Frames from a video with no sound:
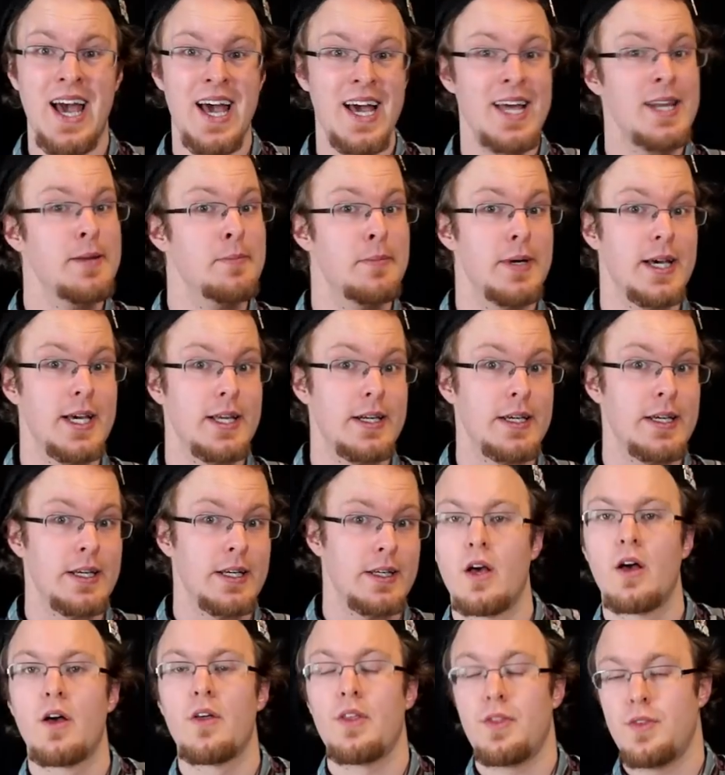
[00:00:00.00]
animating.
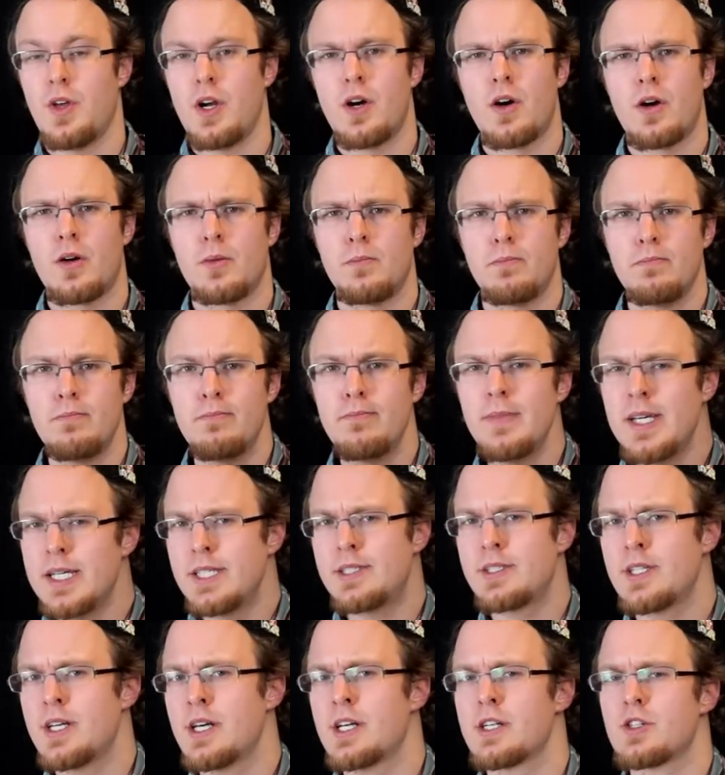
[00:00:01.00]
There are
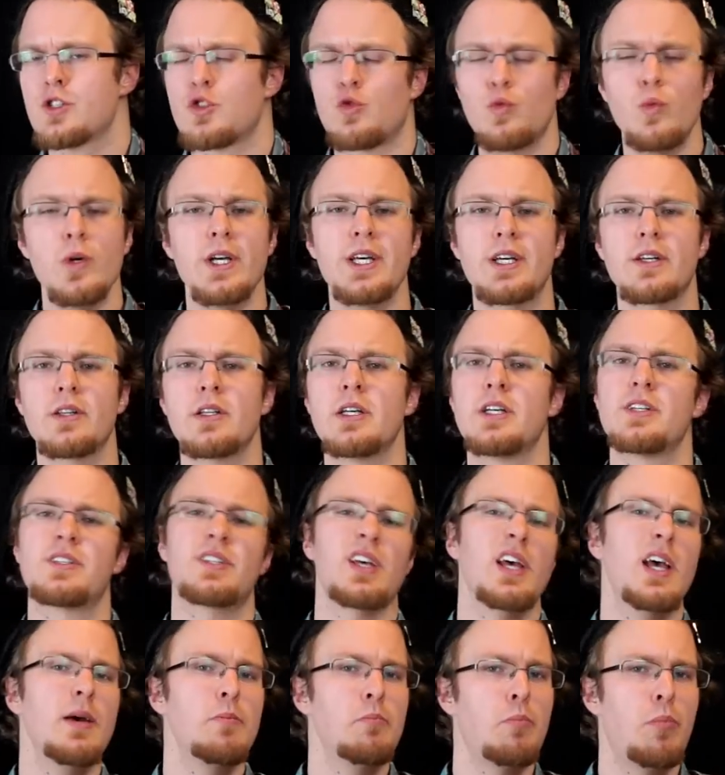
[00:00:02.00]
meetings,
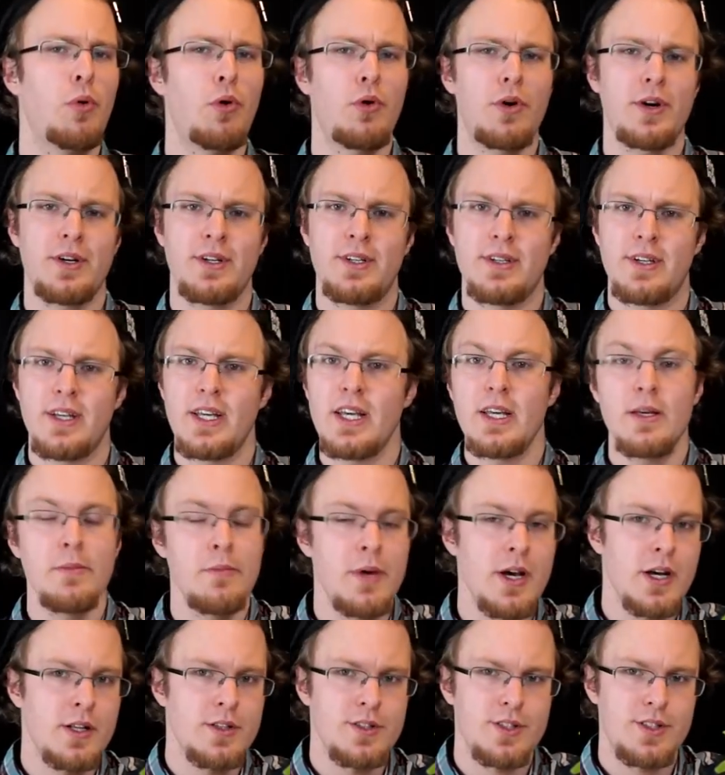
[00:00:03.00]
weeklies, important
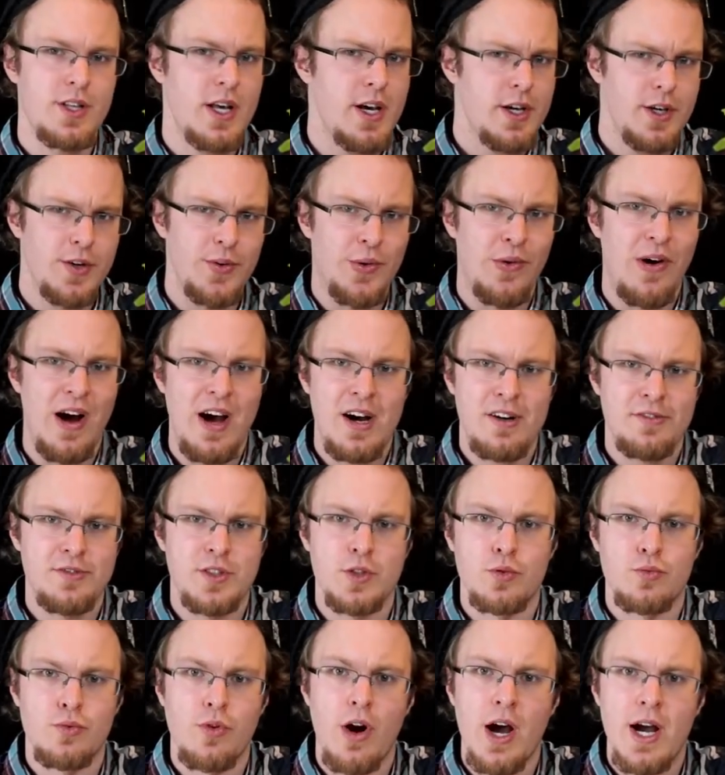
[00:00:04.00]
emails that you have
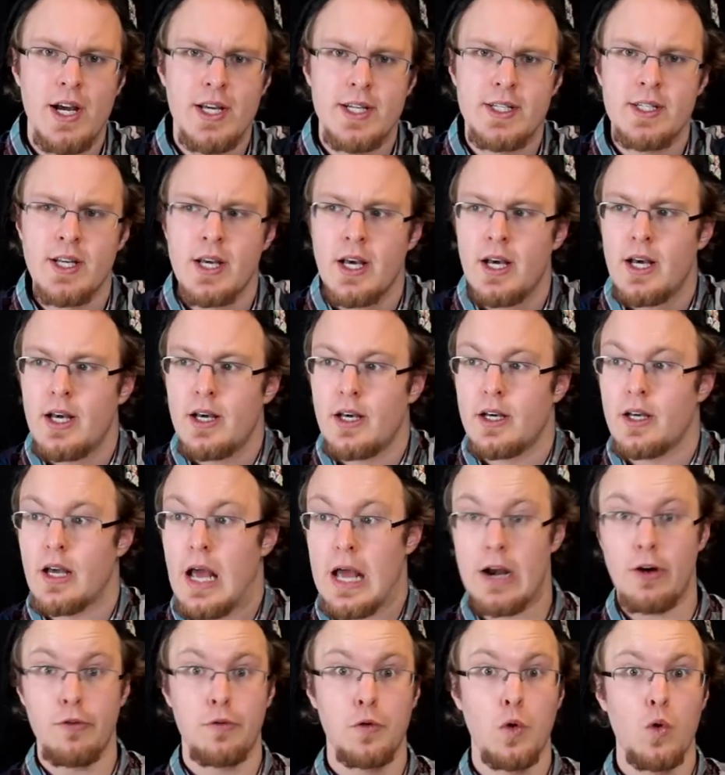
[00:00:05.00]
to write,
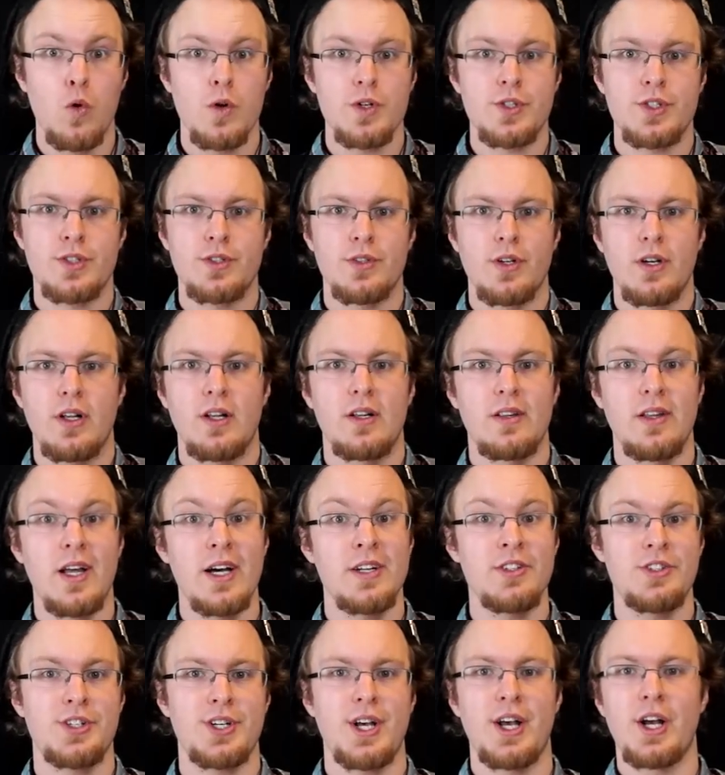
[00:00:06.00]
and of course,
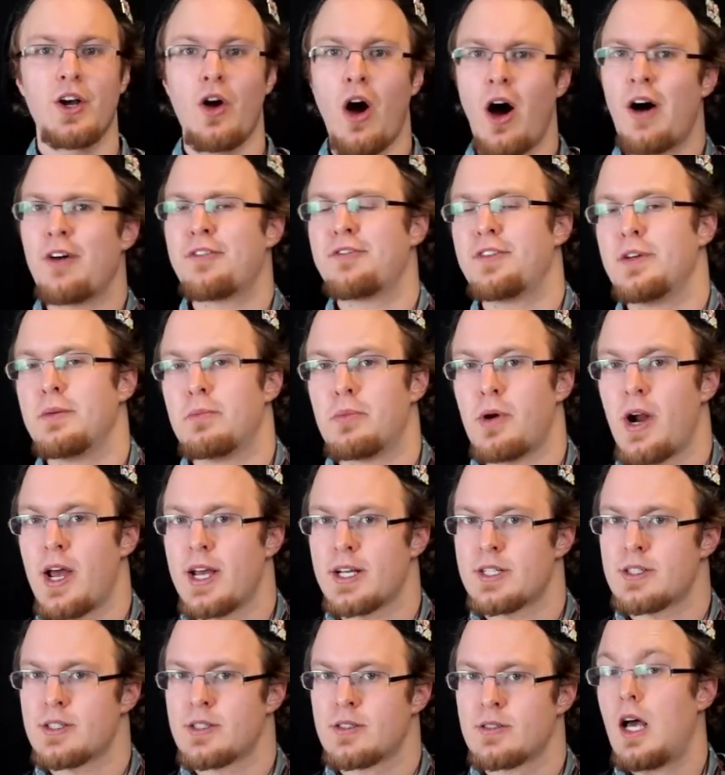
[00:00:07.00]
lunch and coffee
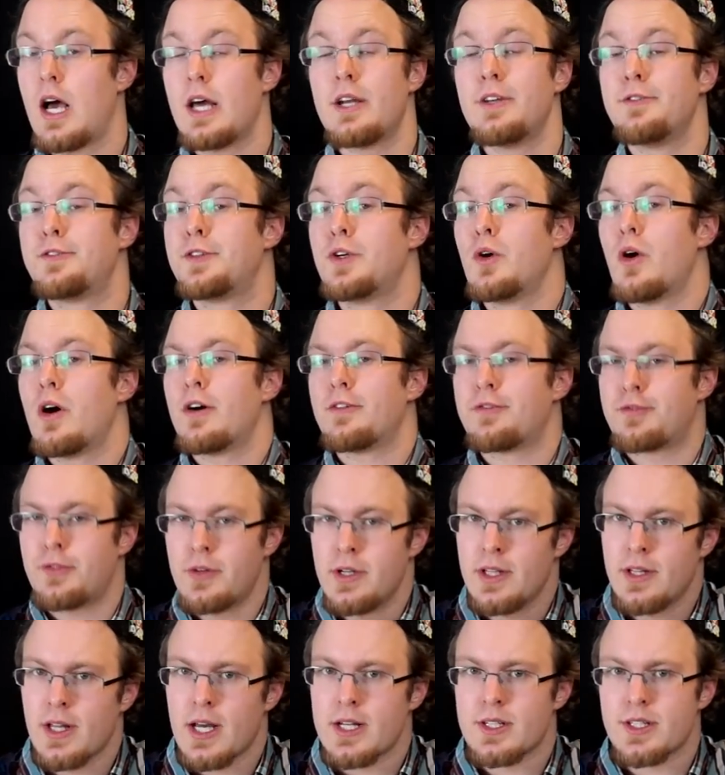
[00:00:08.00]
breaks. And if you are a
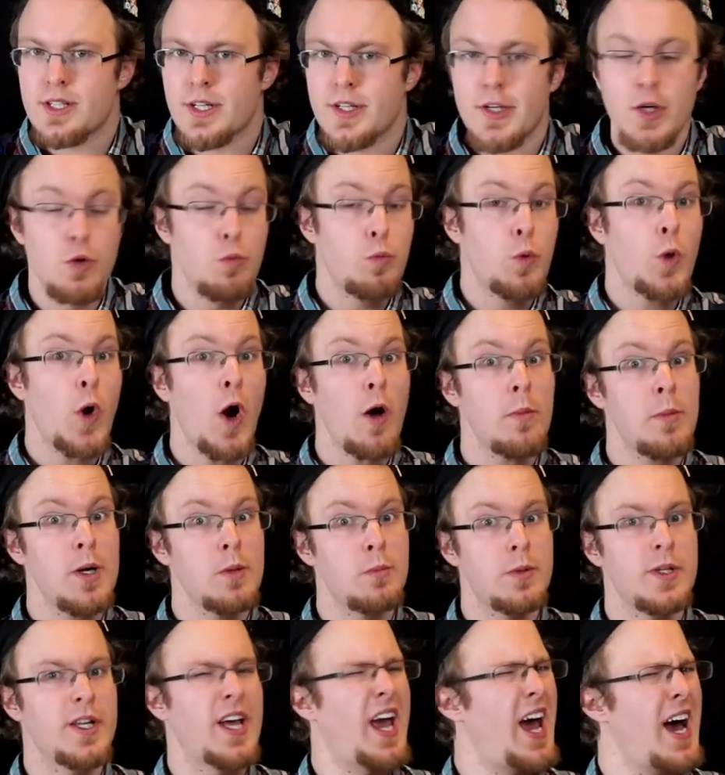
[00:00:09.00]
freelancer, you
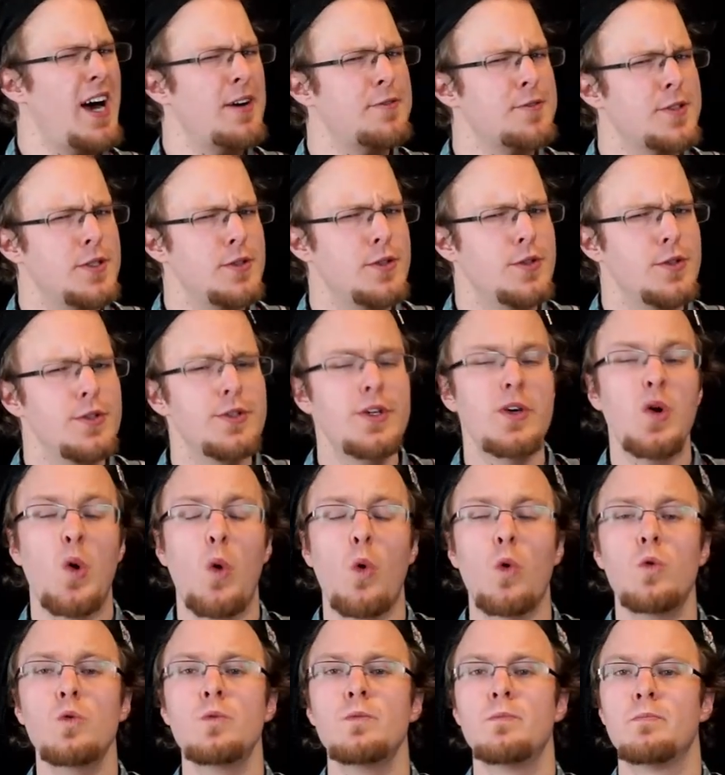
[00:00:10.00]
probably have to do your
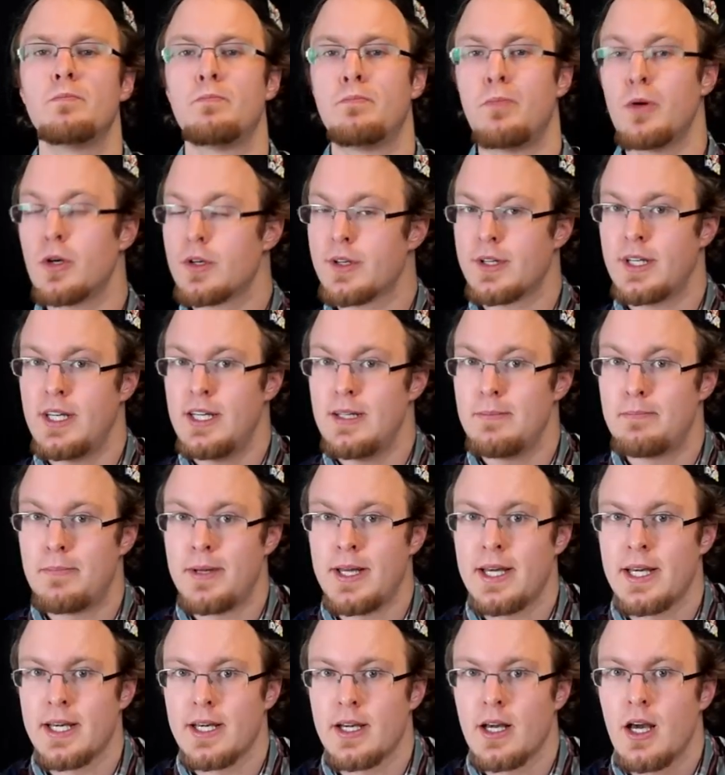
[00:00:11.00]
own
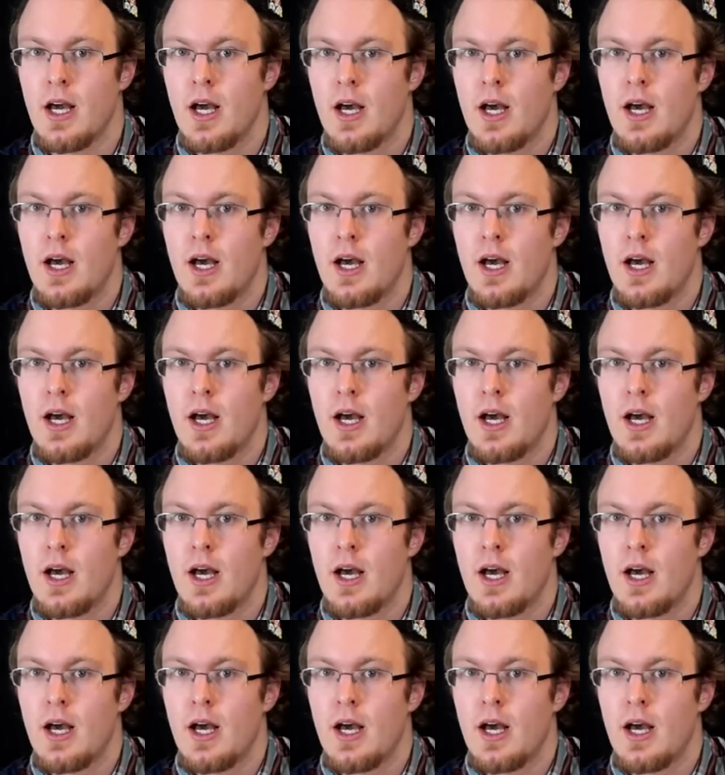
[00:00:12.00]
bookkeeping,